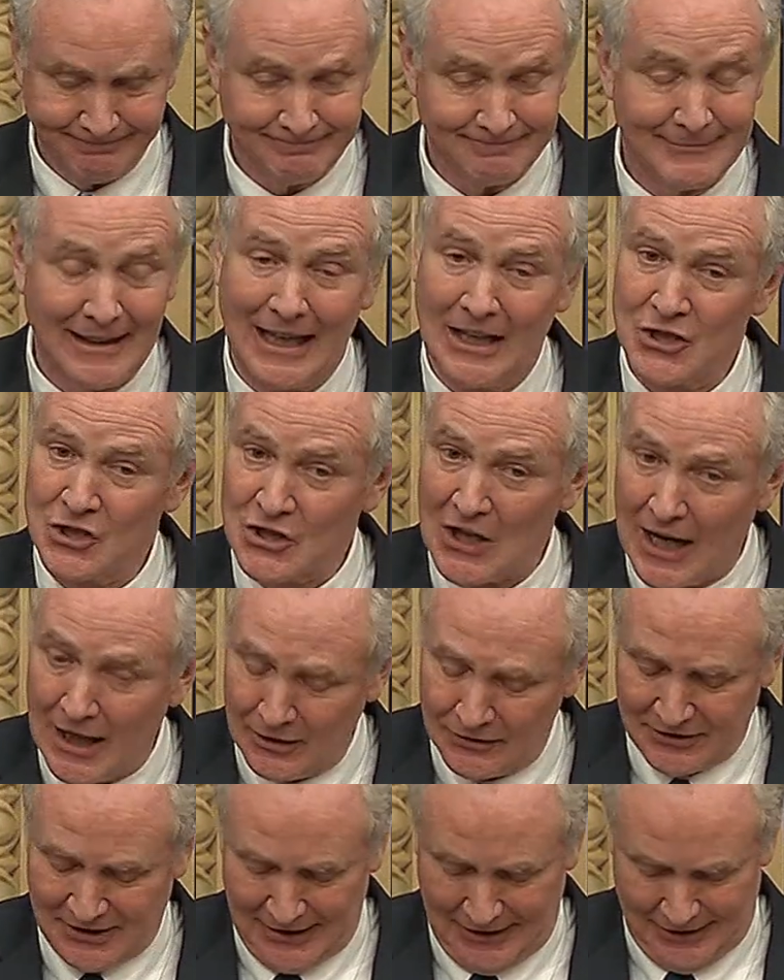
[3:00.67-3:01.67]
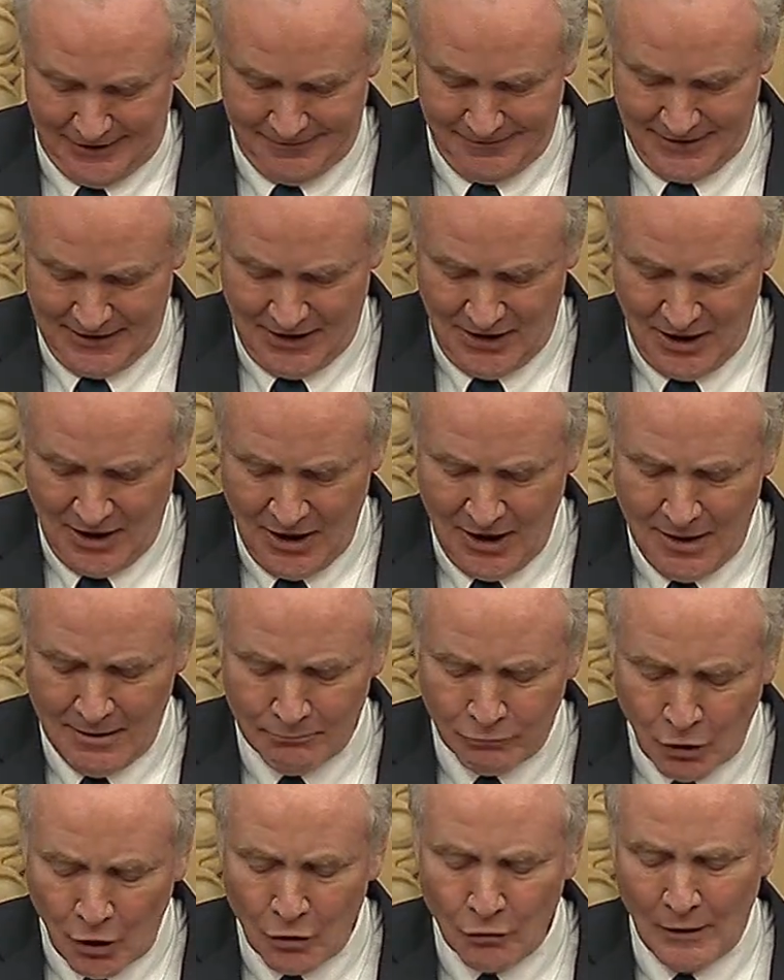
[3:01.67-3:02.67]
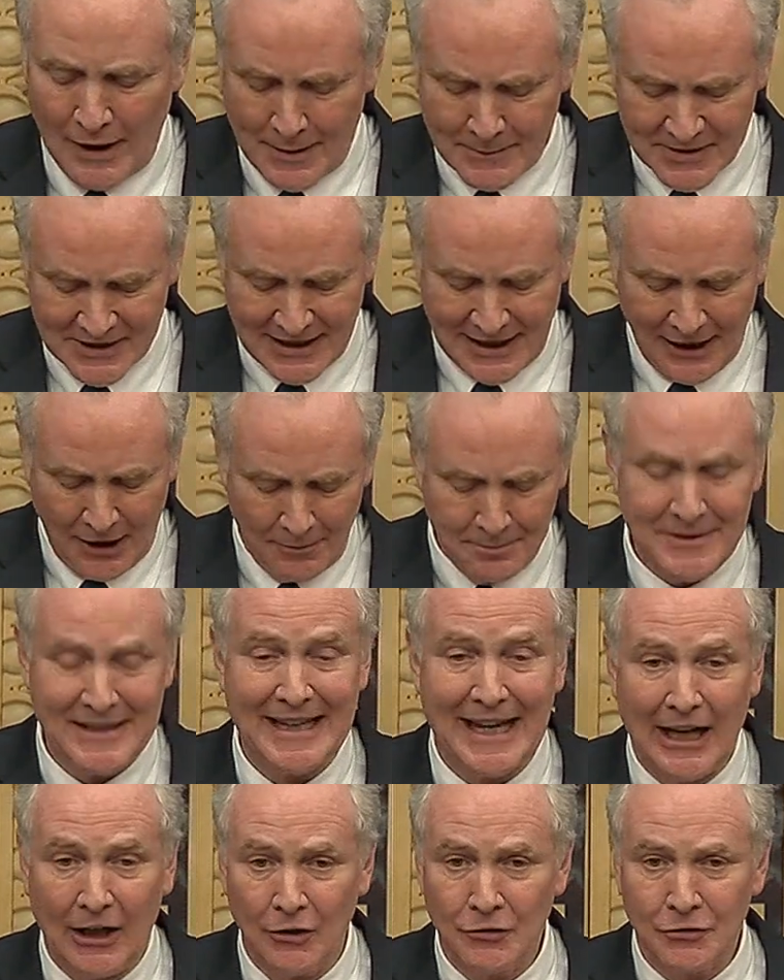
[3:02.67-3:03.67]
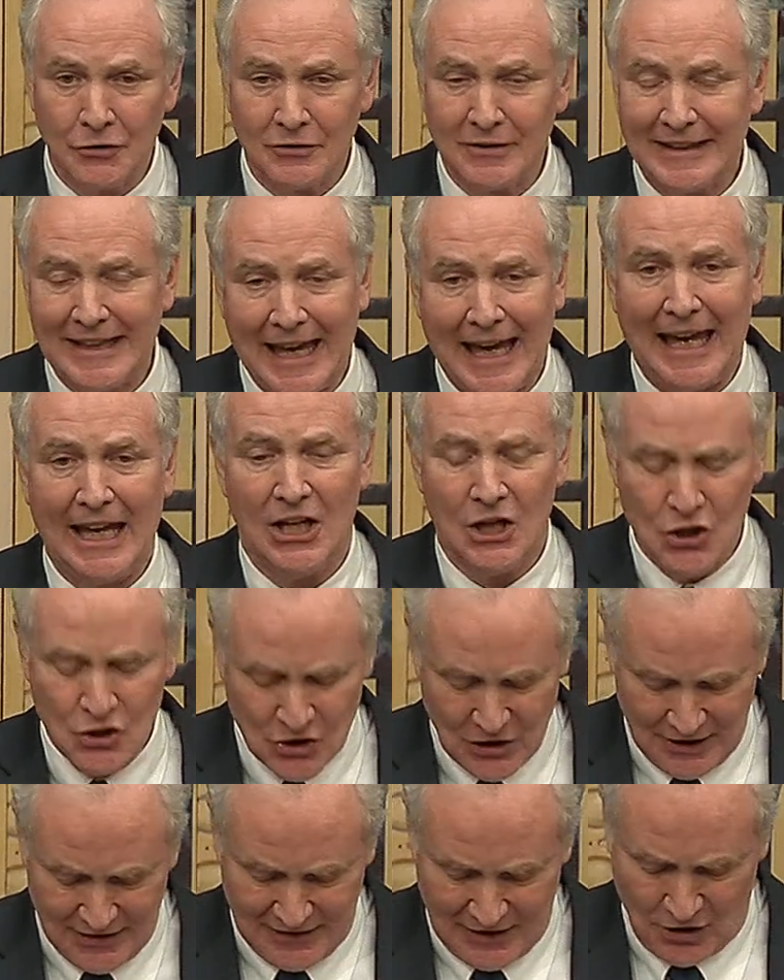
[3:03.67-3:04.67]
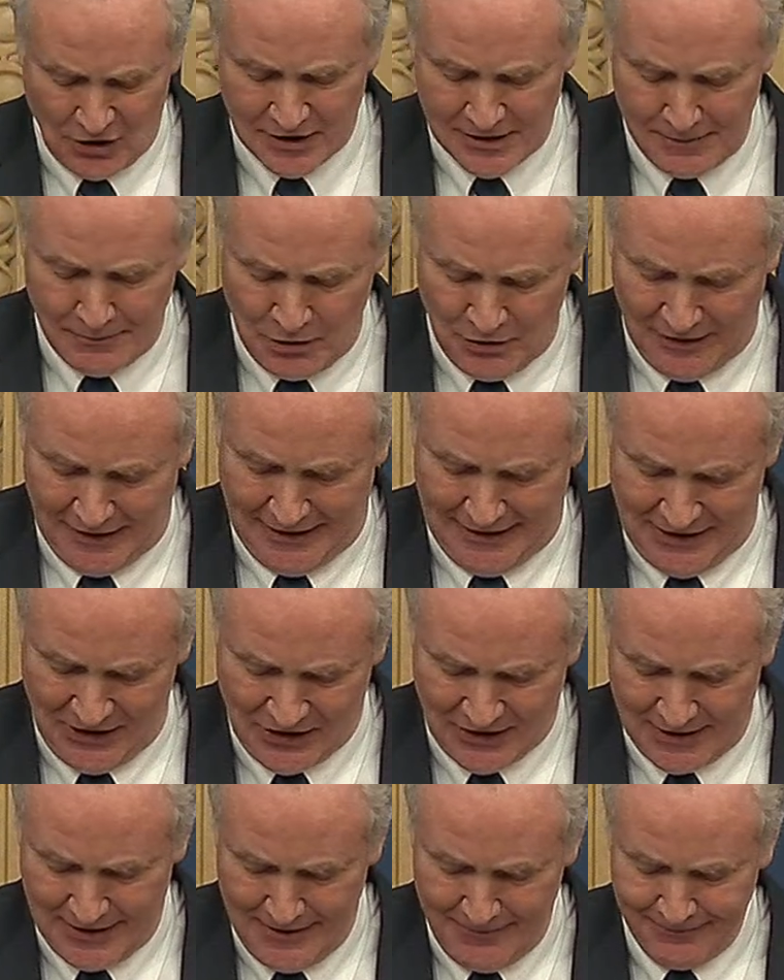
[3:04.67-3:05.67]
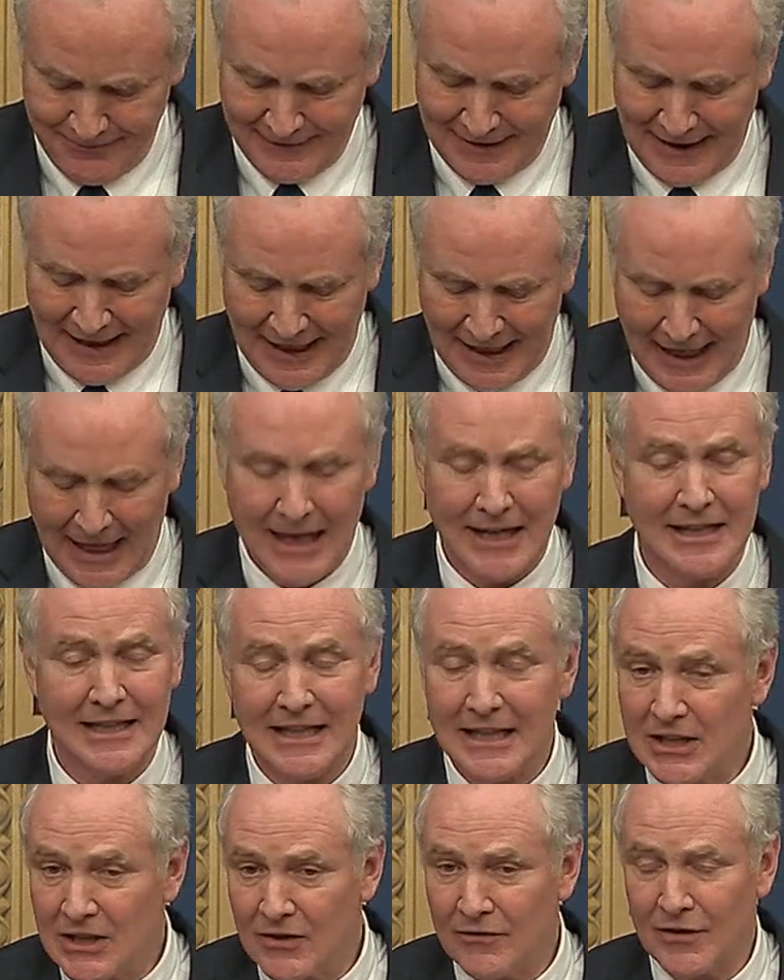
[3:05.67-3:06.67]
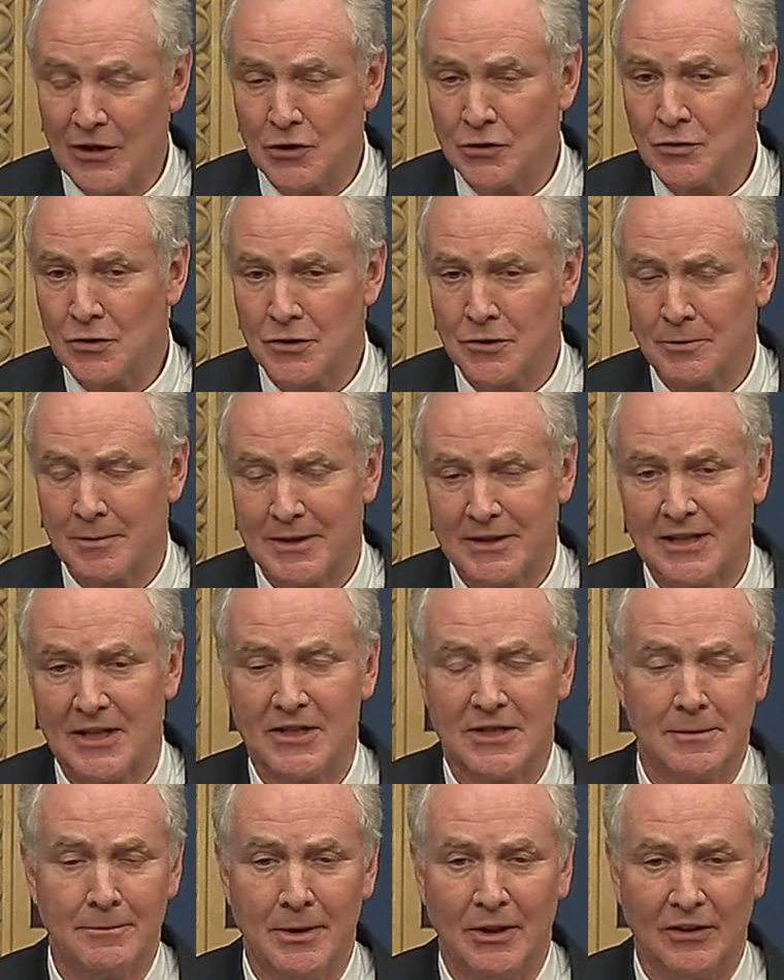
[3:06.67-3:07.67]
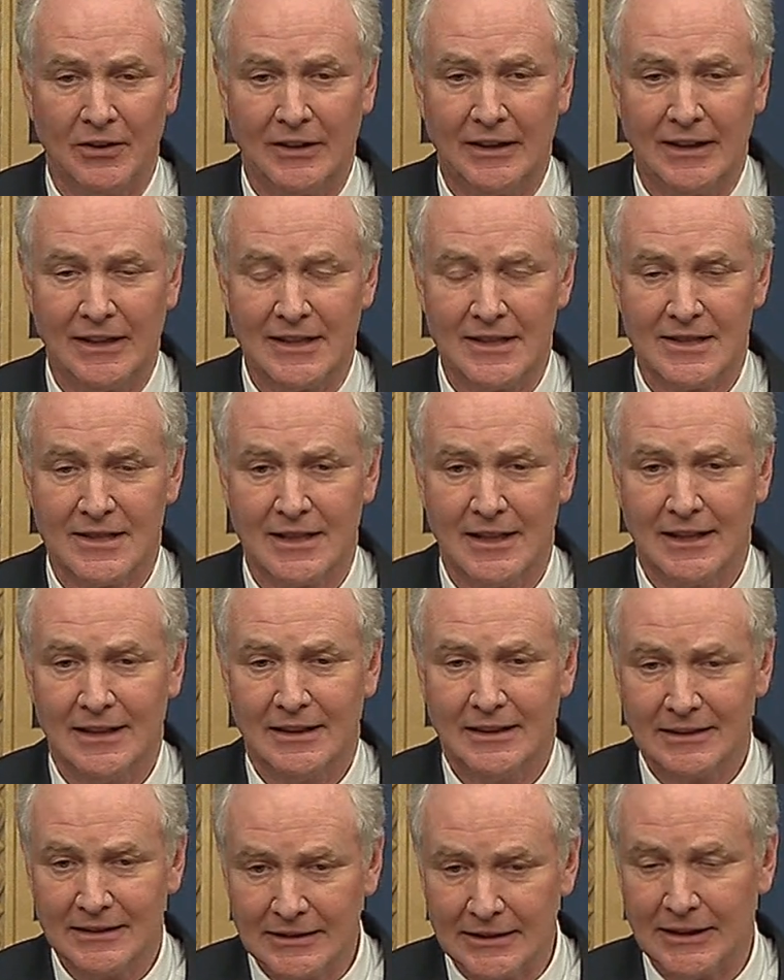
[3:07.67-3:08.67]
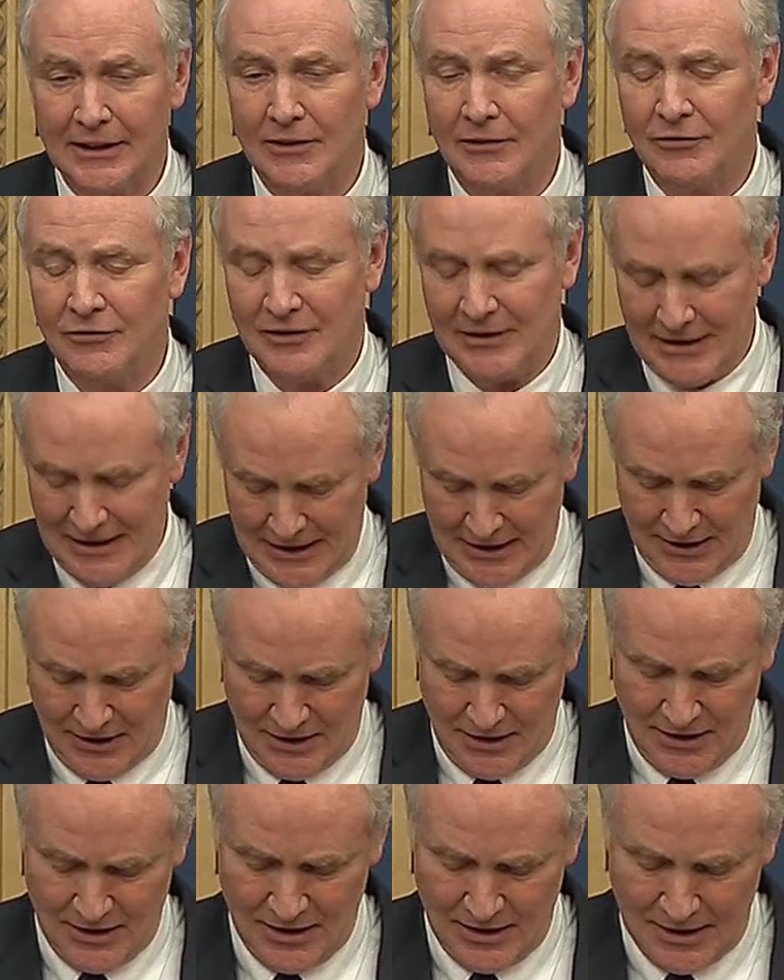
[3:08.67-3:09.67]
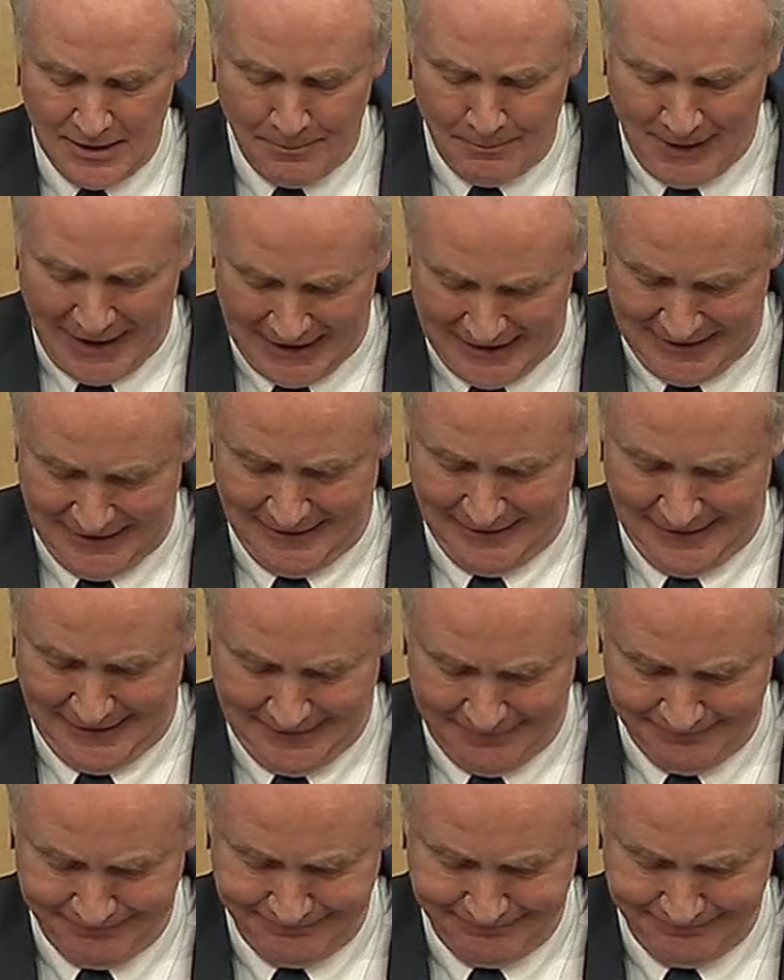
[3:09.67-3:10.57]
and child care, programs to help the elderly age in their communities, and individuals with disabilities live independently.